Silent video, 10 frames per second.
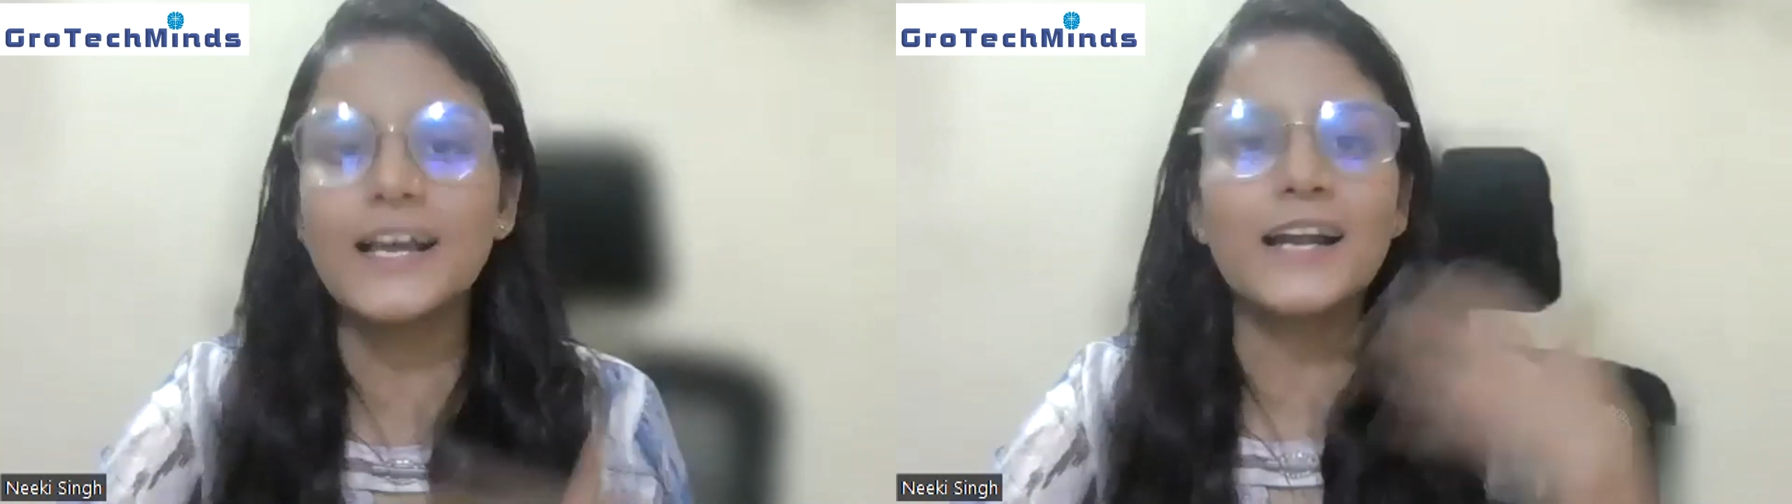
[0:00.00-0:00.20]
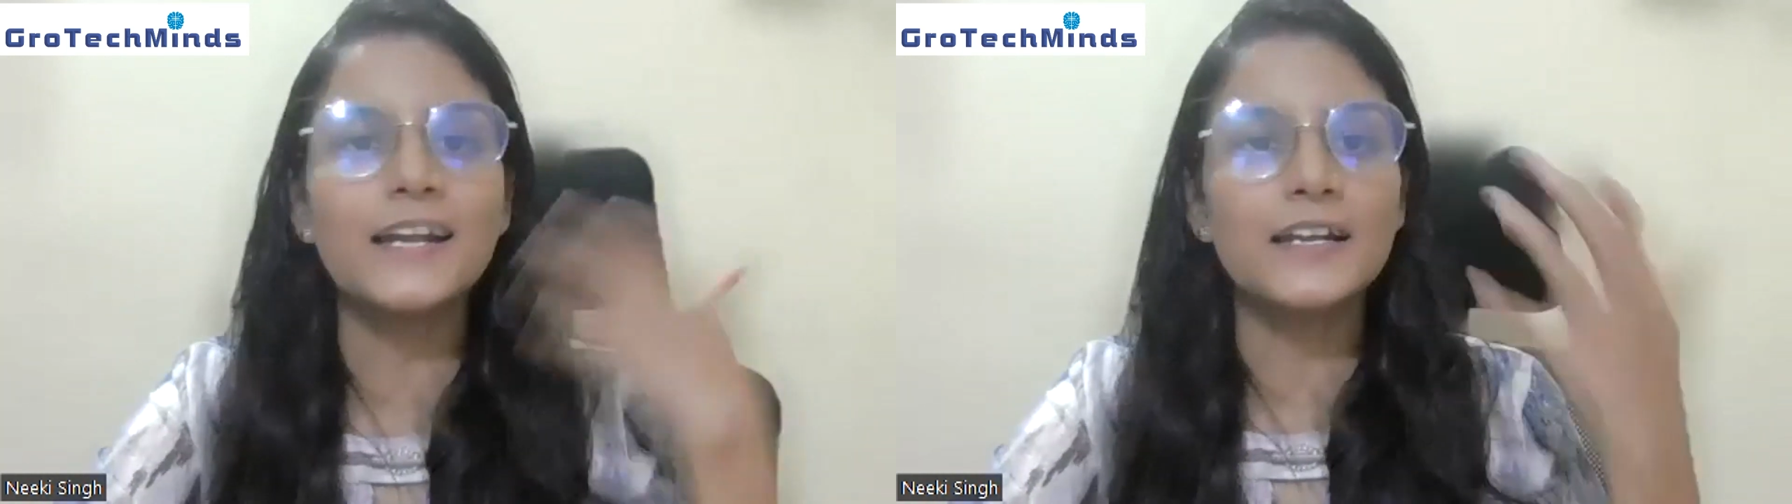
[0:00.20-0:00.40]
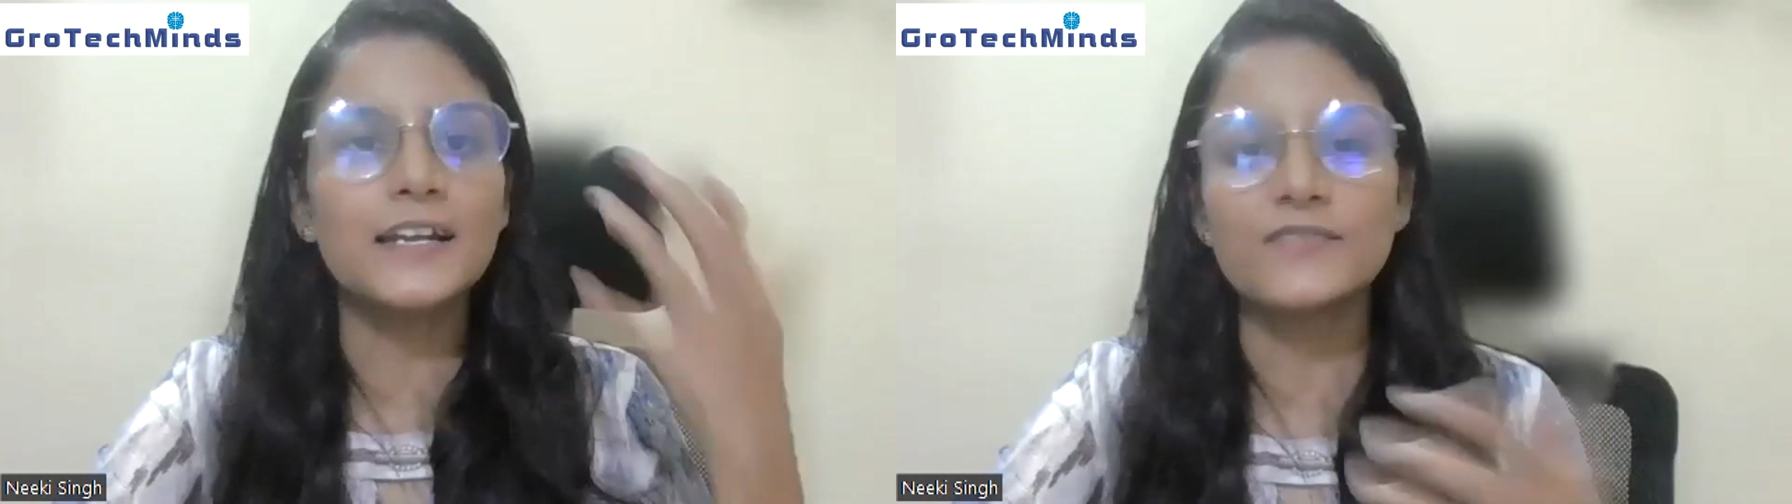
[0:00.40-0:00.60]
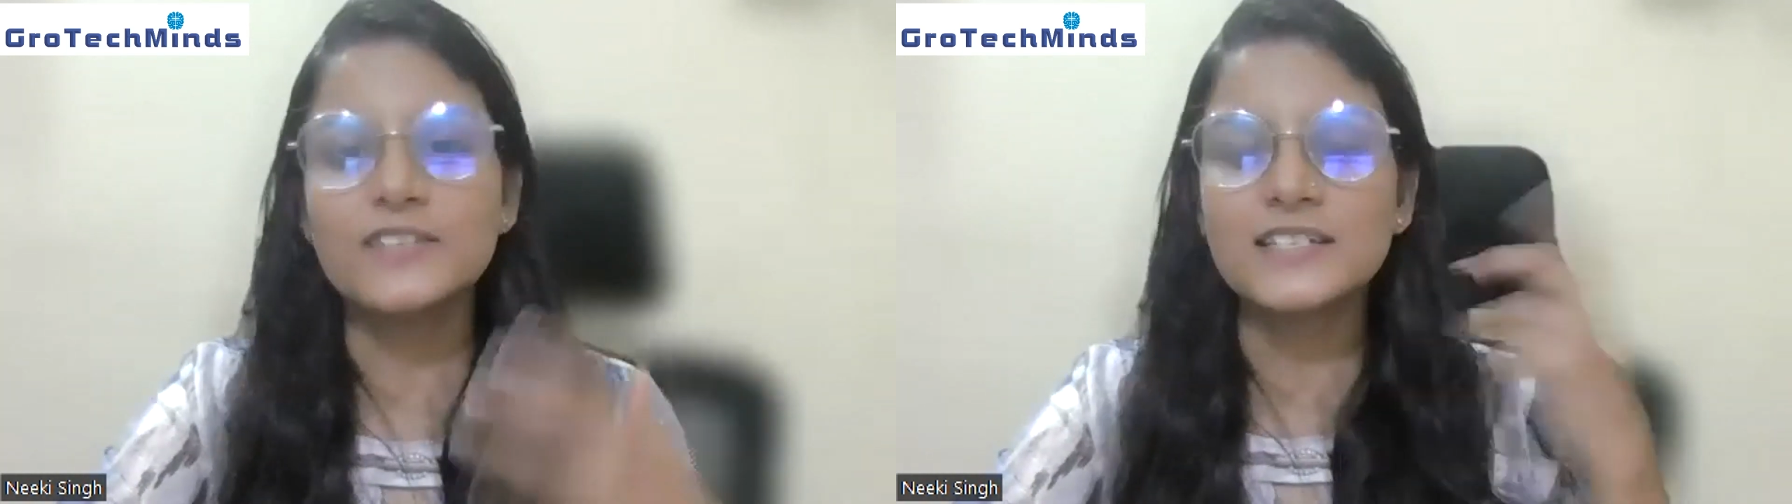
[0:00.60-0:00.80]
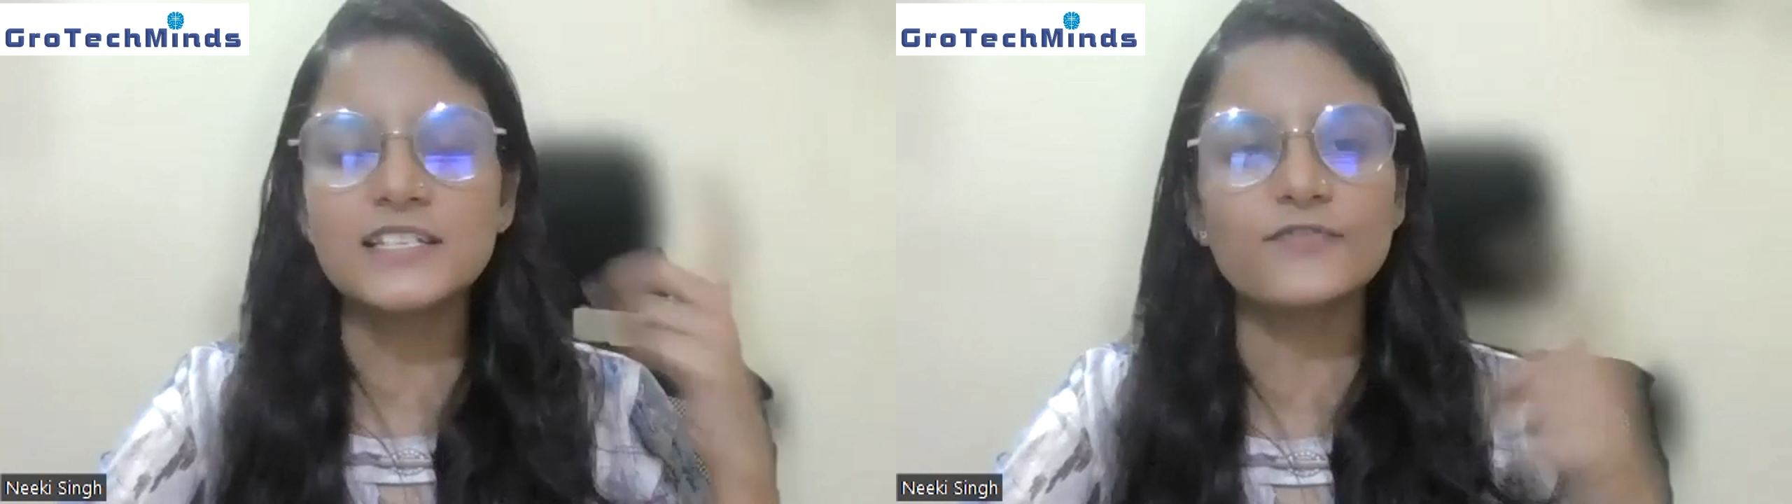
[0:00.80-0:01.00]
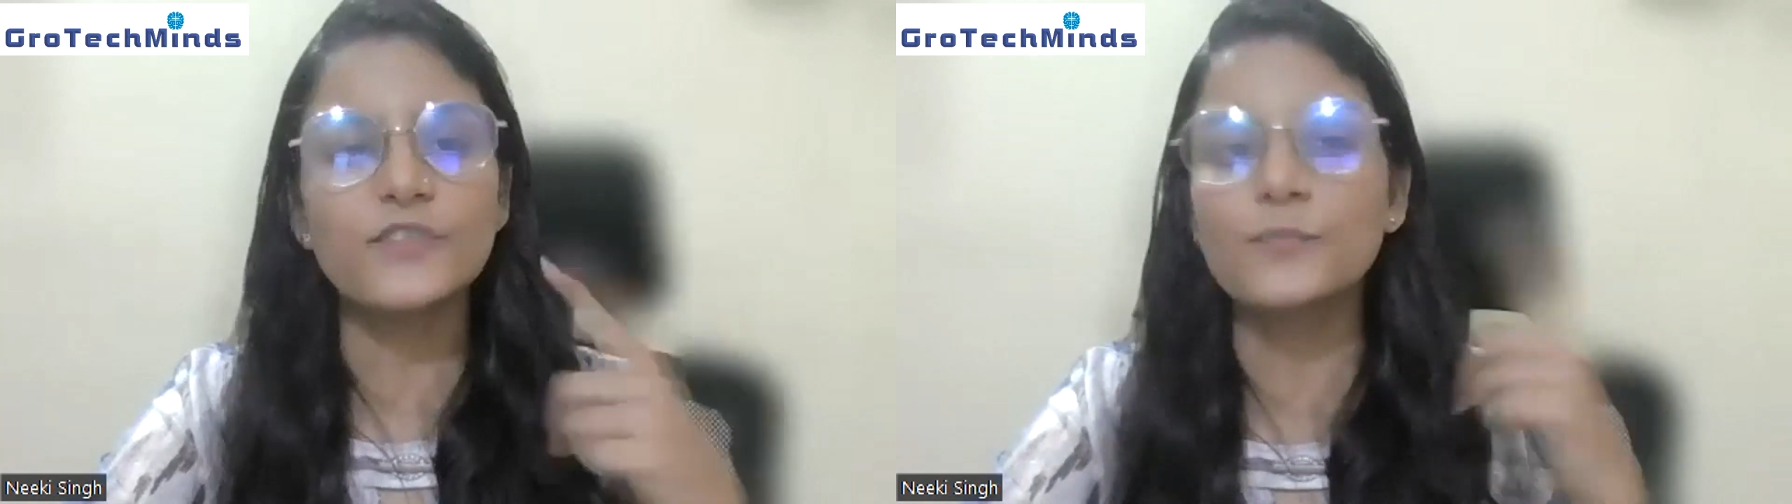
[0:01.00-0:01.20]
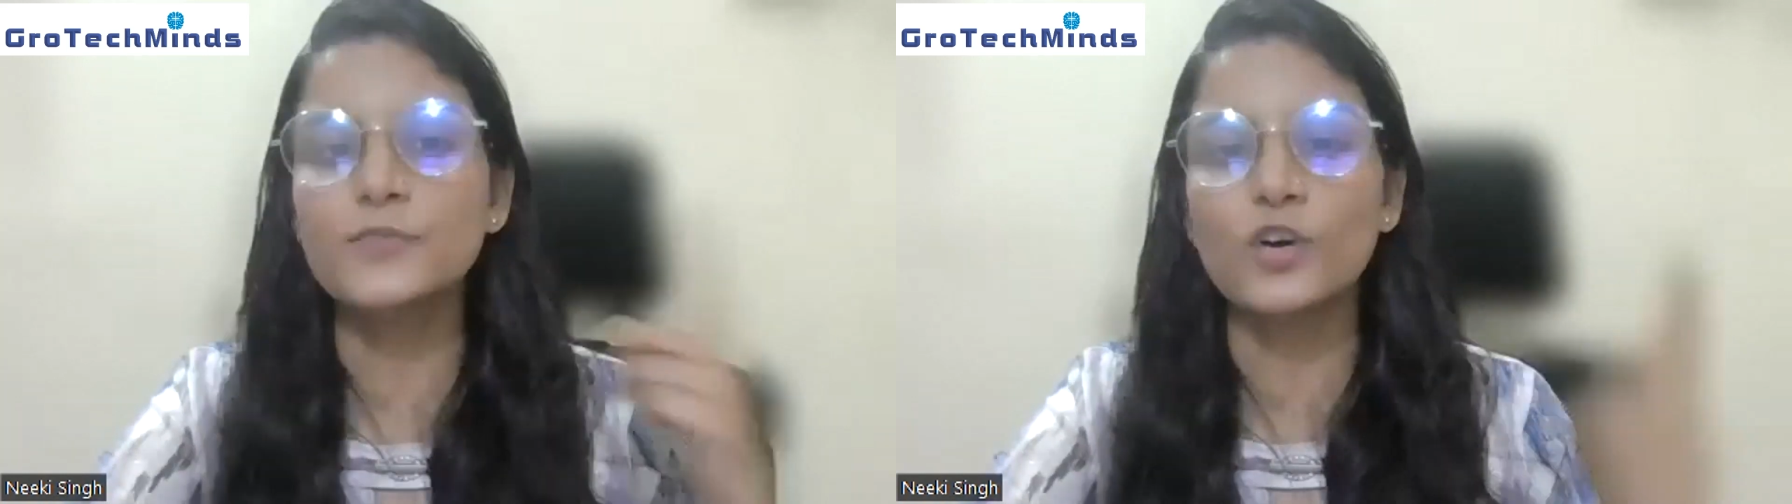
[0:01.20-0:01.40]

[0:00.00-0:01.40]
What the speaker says: that nervousness from